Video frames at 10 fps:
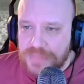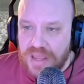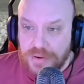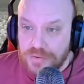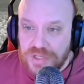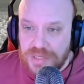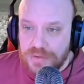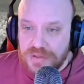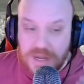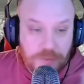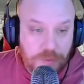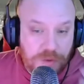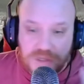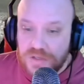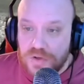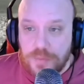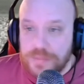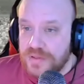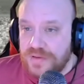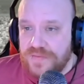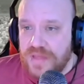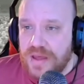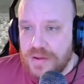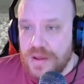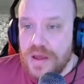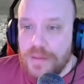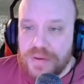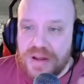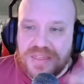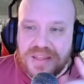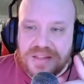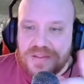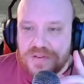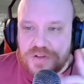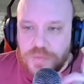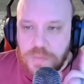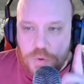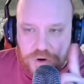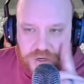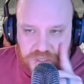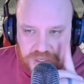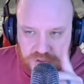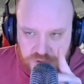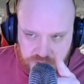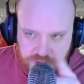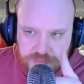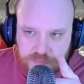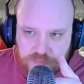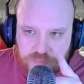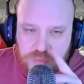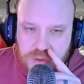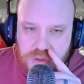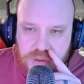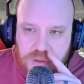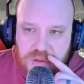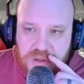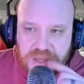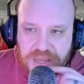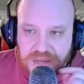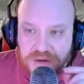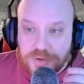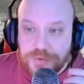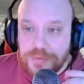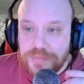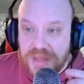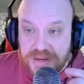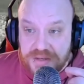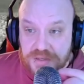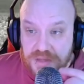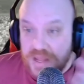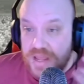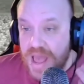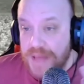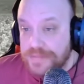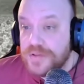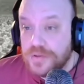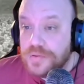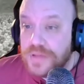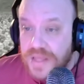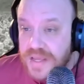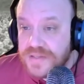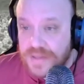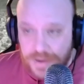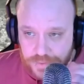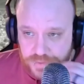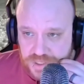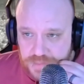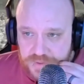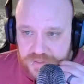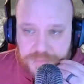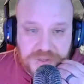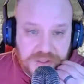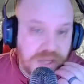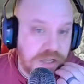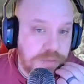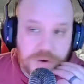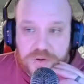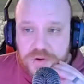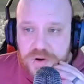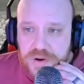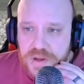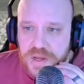echo chambers. I really don't believe that. But I think that there's more danger in a group that absolutely is an echo chamber, something like Parler.